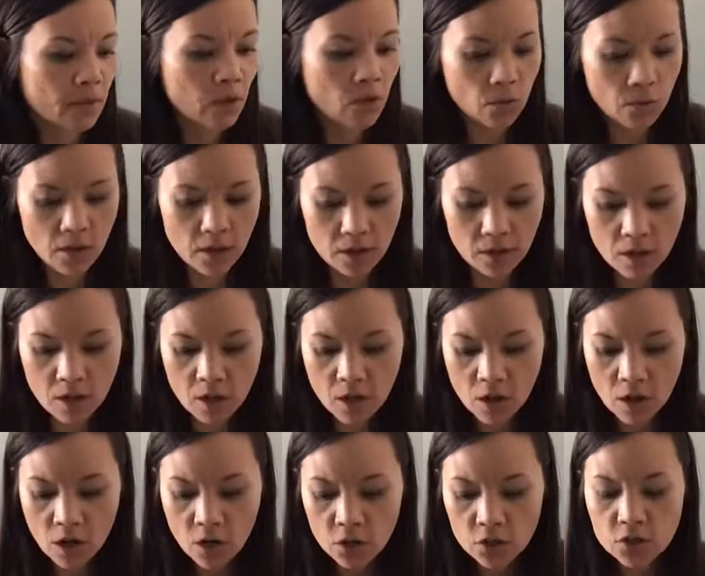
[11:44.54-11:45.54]
Okay,
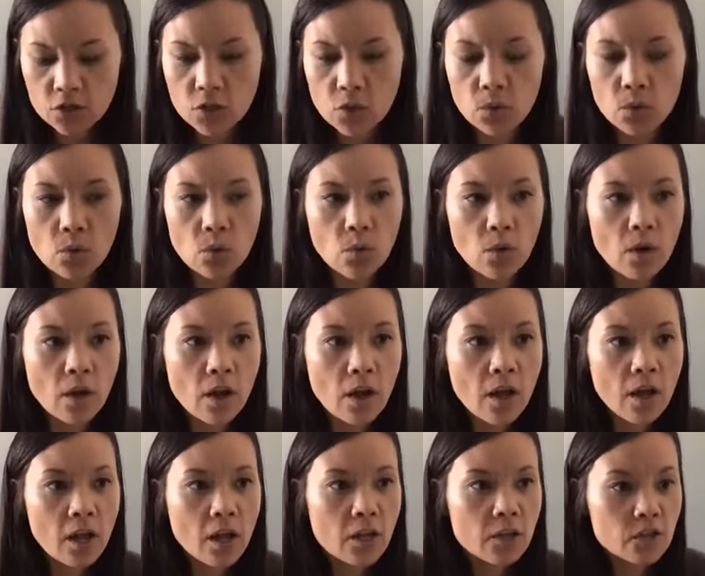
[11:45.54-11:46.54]
so
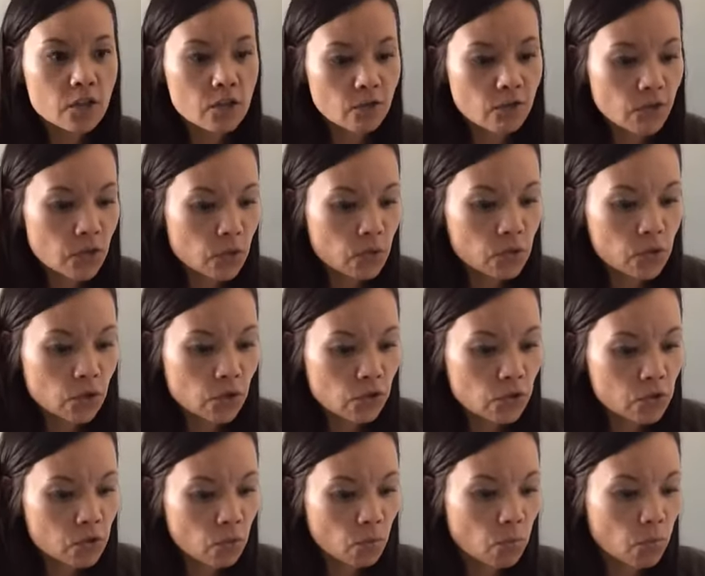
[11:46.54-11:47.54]

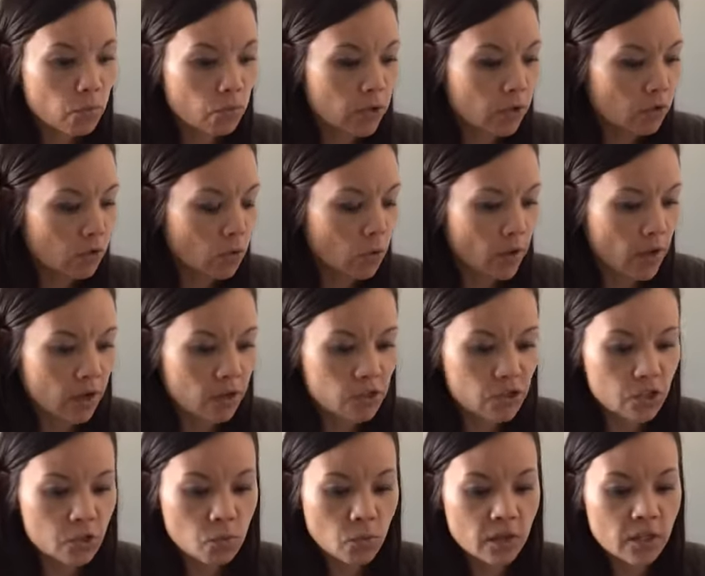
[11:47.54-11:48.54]
diffusers, real quick,
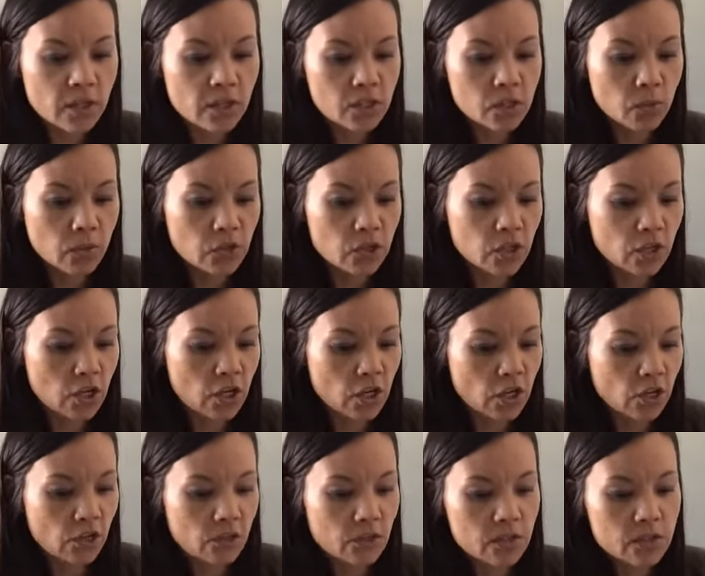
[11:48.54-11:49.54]
just wanted to switch
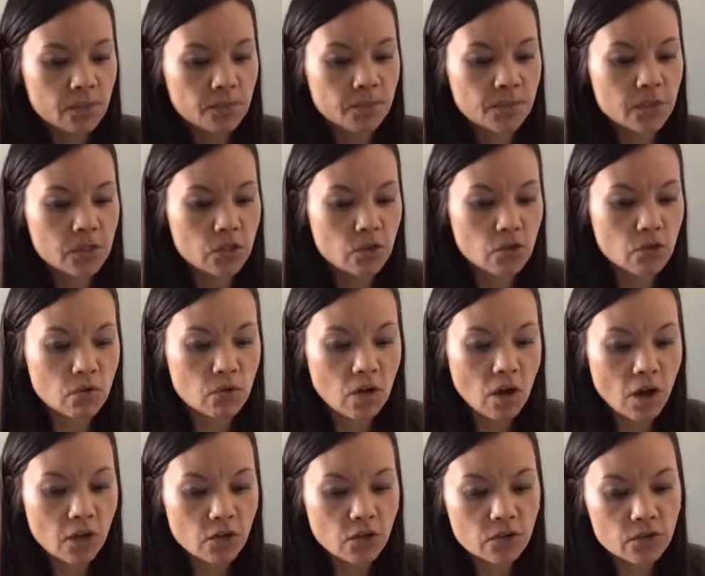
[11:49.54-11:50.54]
gears. So you
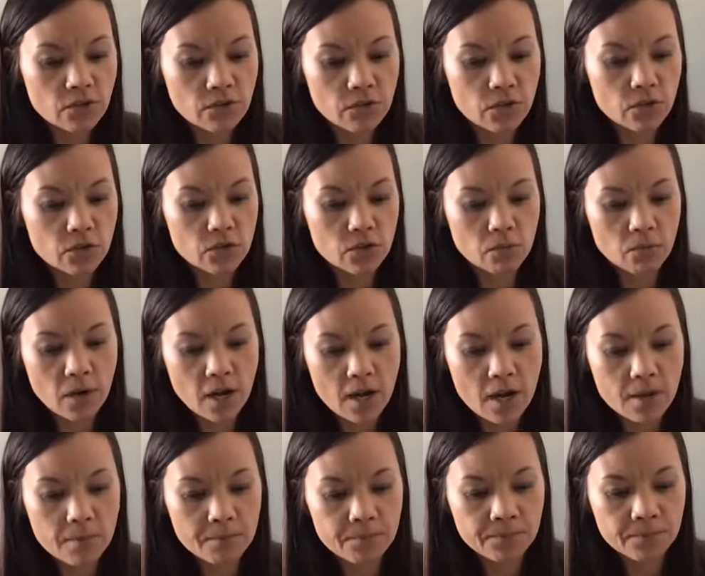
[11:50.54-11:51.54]
got your diffuser,
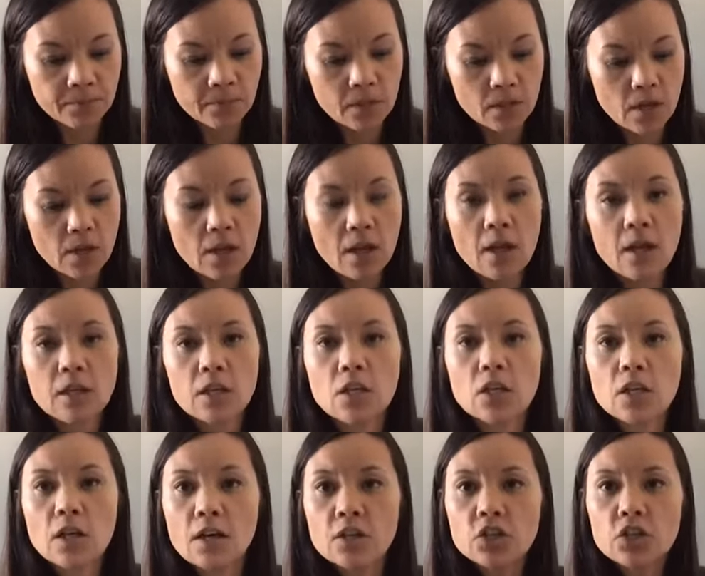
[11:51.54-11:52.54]
right? You
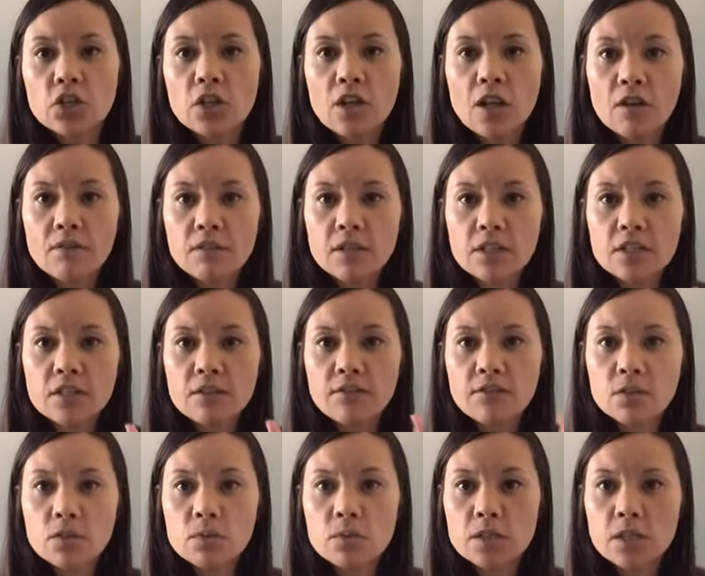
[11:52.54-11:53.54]
got your lovely
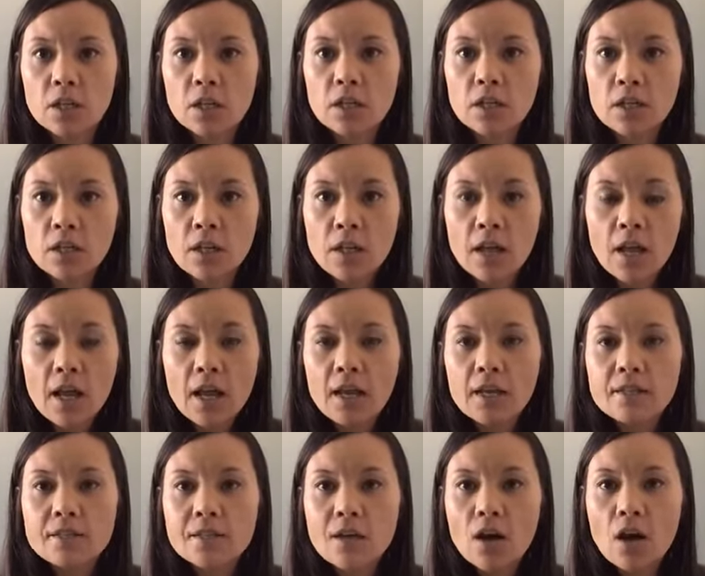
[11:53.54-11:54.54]
diffuser.
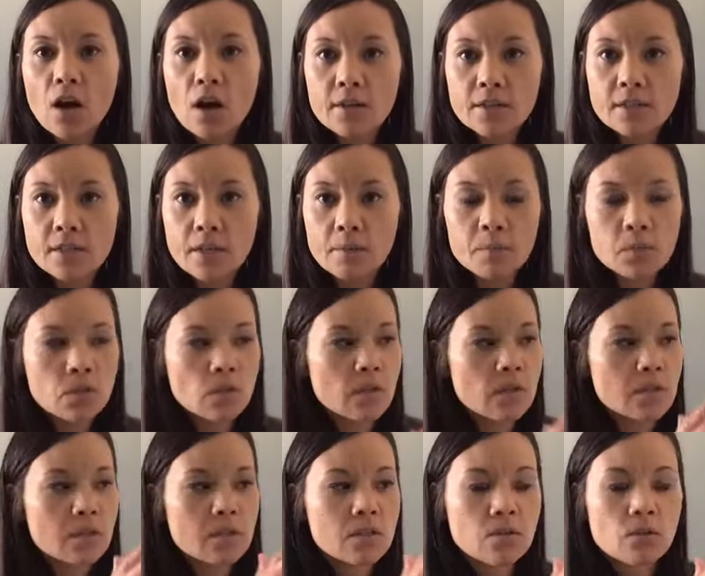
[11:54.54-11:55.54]
It's awesome. So
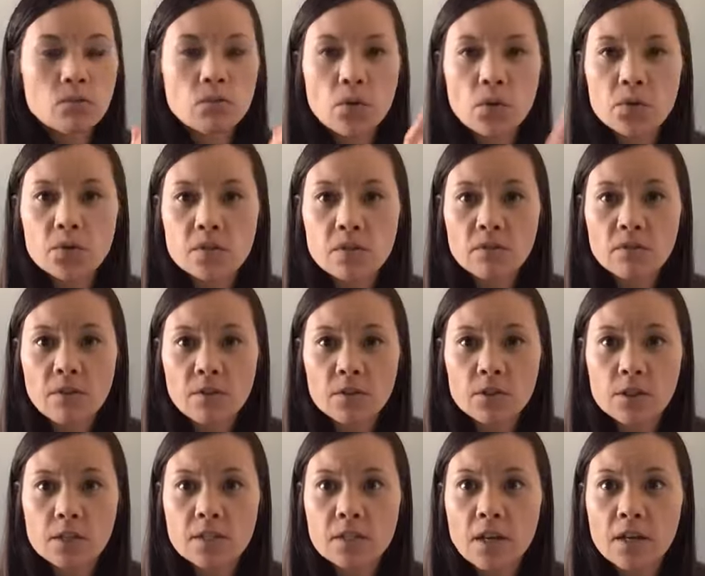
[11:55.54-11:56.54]
this is the Rose
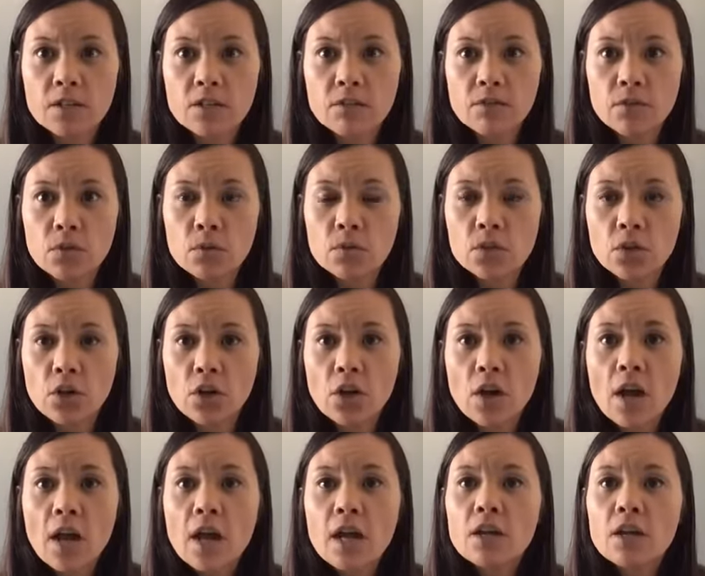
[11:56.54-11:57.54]
Design diffuser.
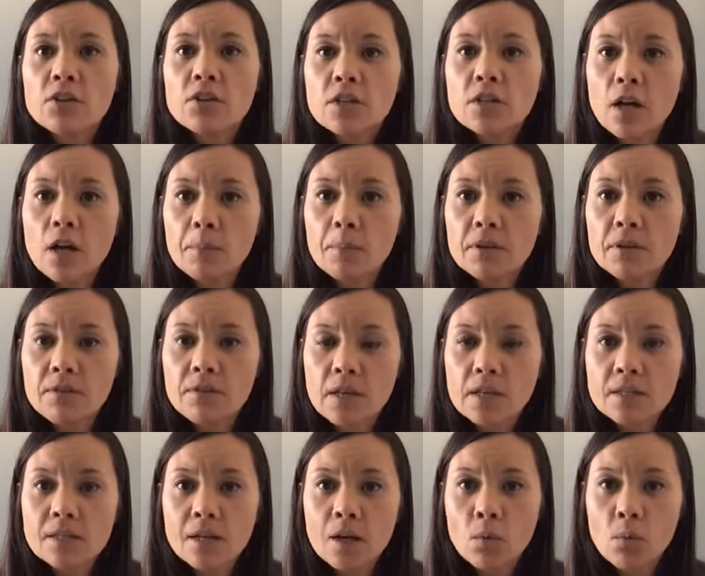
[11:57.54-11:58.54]
Here's a couple of
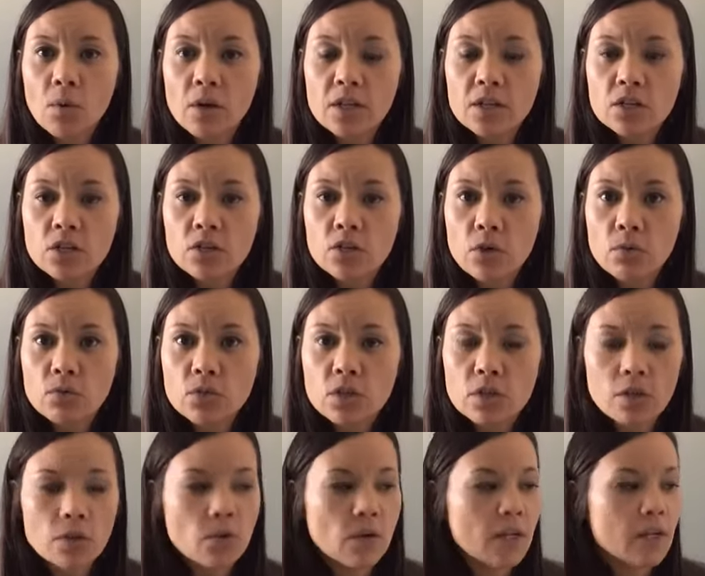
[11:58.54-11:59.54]
things that I wanted to note to
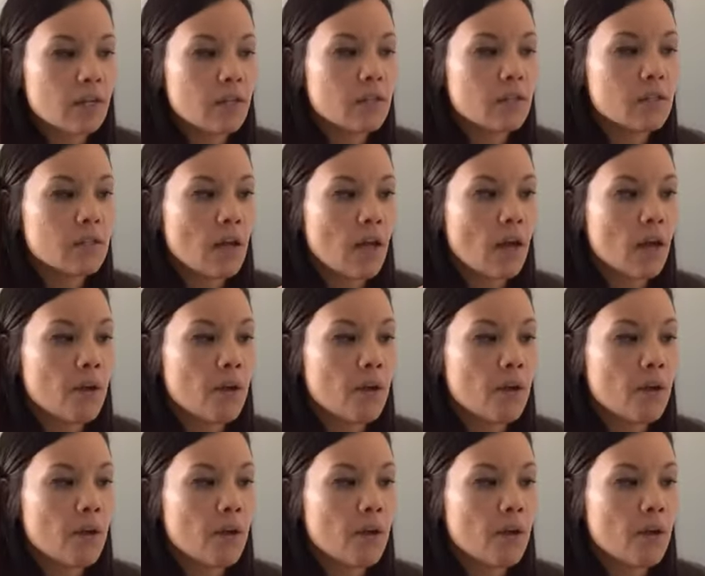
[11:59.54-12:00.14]
you is